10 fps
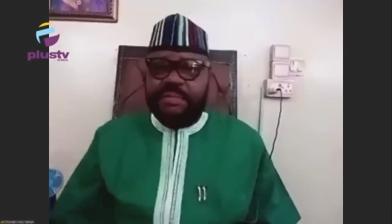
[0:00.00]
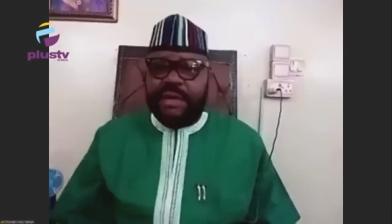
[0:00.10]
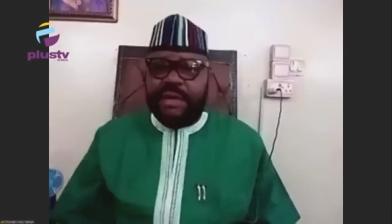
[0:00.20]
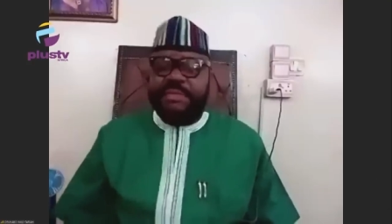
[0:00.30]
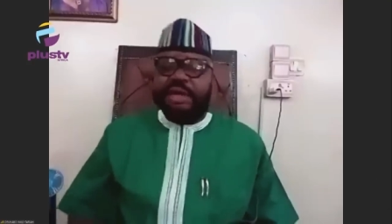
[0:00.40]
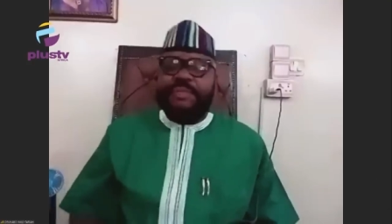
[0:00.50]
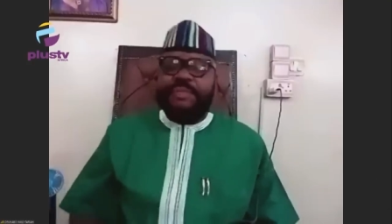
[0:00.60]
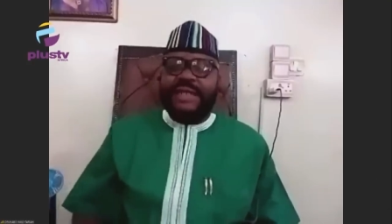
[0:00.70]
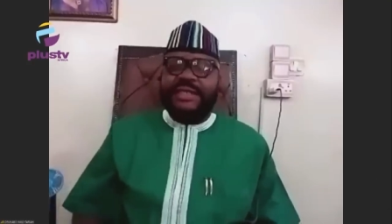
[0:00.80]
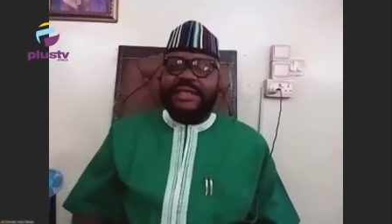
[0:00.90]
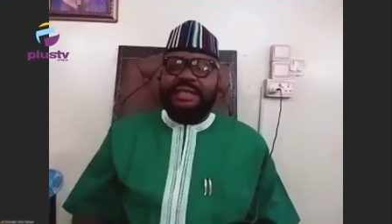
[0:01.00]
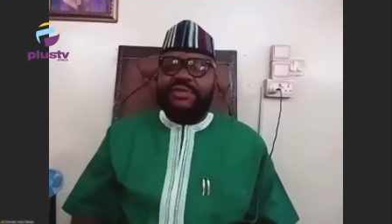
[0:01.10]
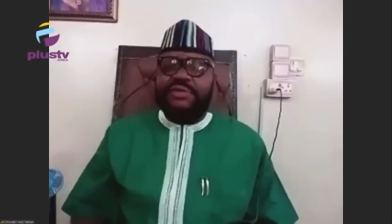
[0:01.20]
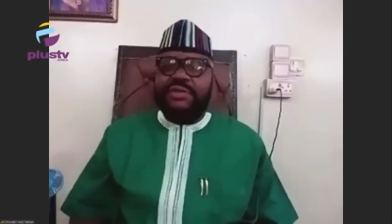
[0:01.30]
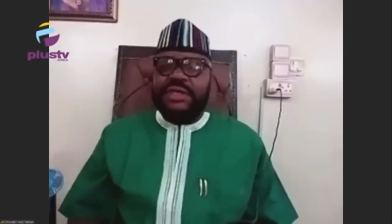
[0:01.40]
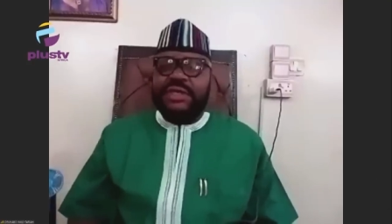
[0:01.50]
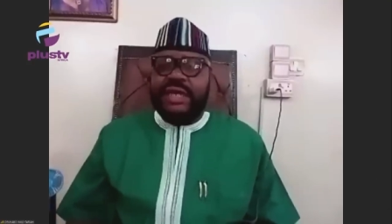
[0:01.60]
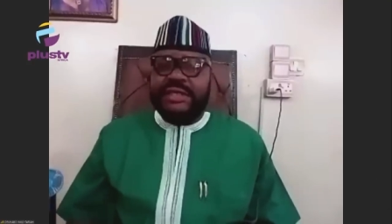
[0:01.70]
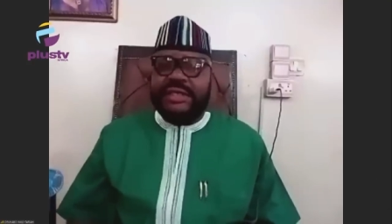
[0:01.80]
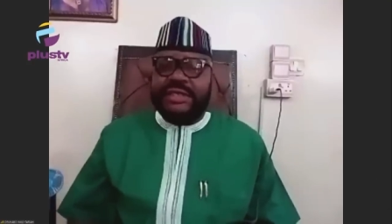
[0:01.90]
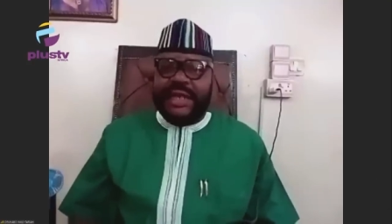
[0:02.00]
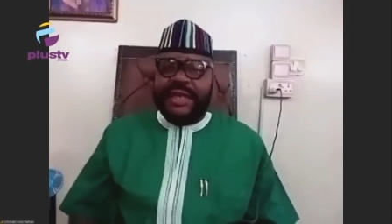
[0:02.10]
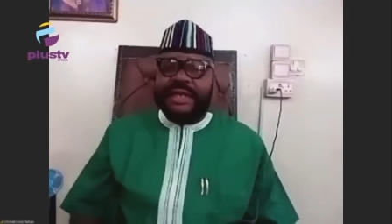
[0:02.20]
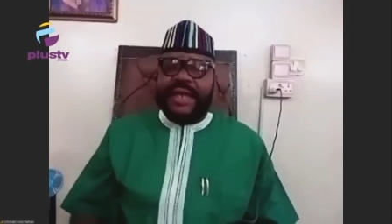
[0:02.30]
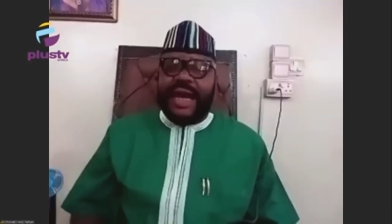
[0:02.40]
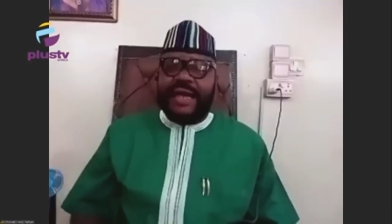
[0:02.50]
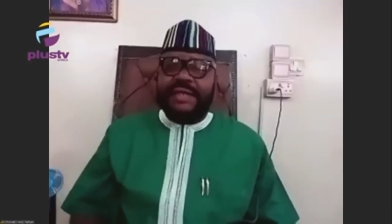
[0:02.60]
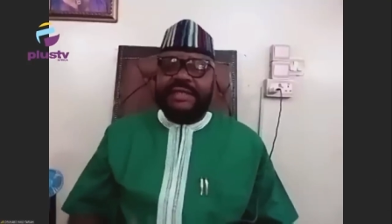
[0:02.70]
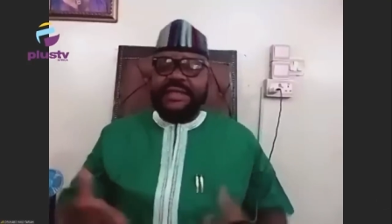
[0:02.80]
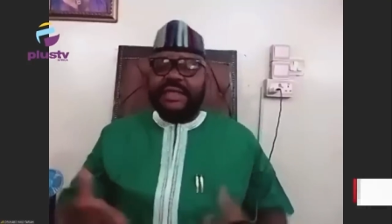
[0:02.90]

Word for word: But because Bola Tinubu is seen as